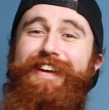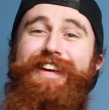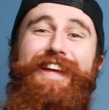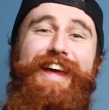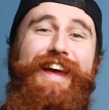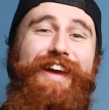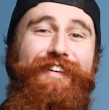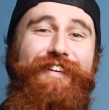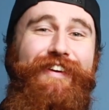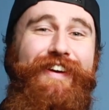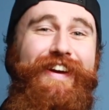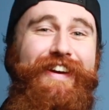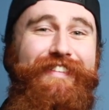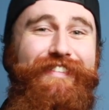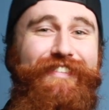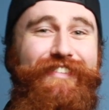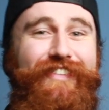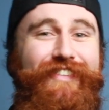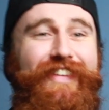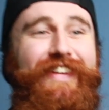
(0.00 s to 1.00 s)

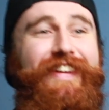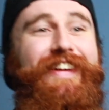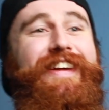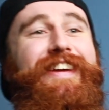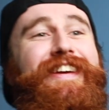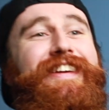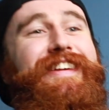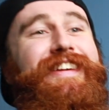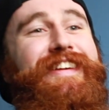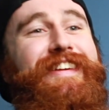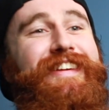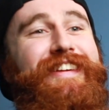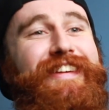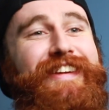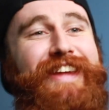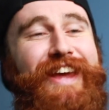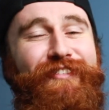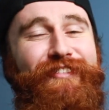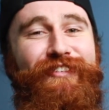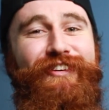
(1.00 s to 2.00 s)

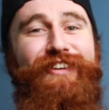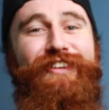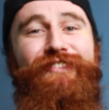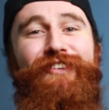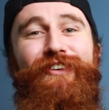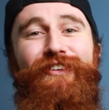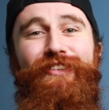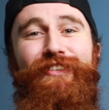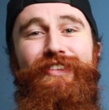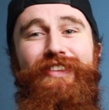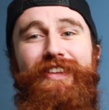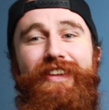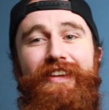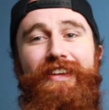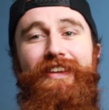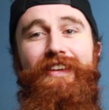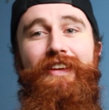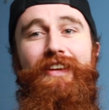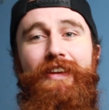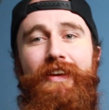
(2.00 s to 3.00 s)
Get rid of all
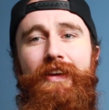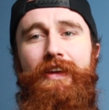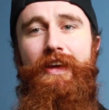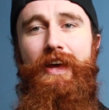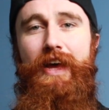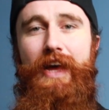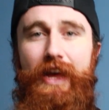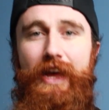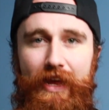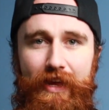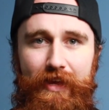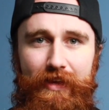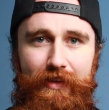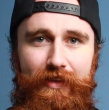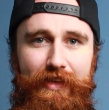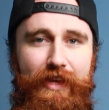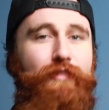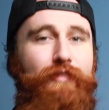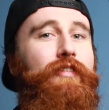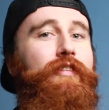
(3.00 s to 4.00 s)
the
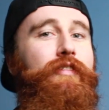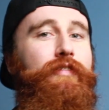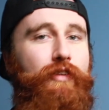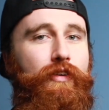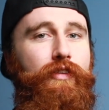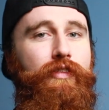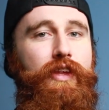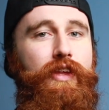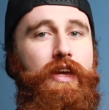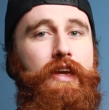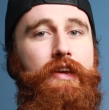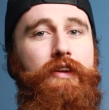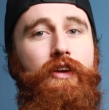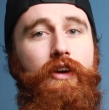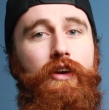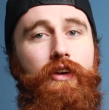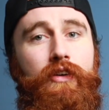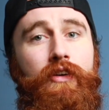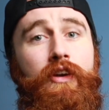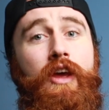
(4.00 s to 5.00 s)

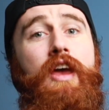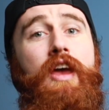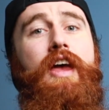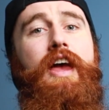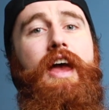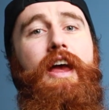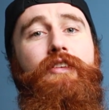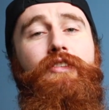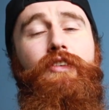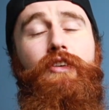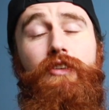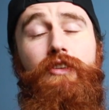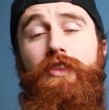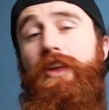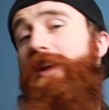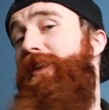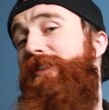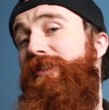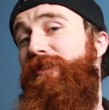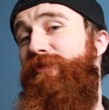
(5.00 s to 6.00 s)
unknown, so
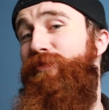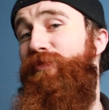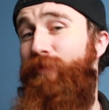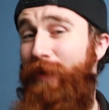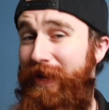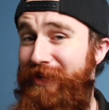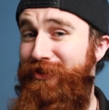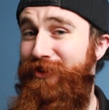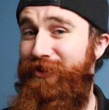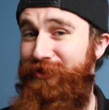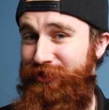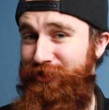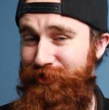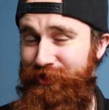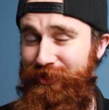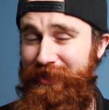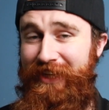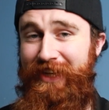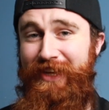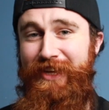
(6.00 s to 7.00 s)
that when you're
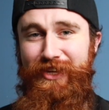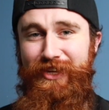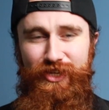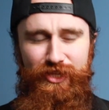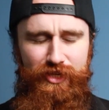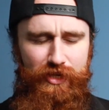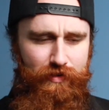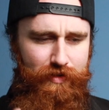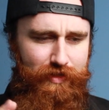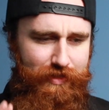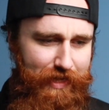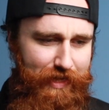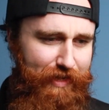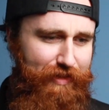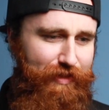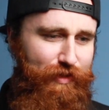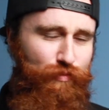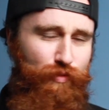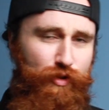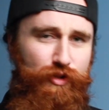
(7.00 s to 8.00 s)
shooting, you know
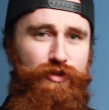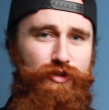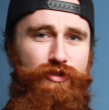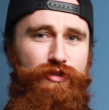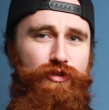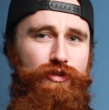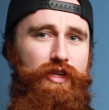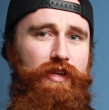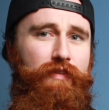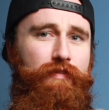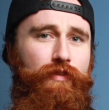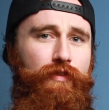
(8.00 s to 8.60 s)
exactly what you're shooting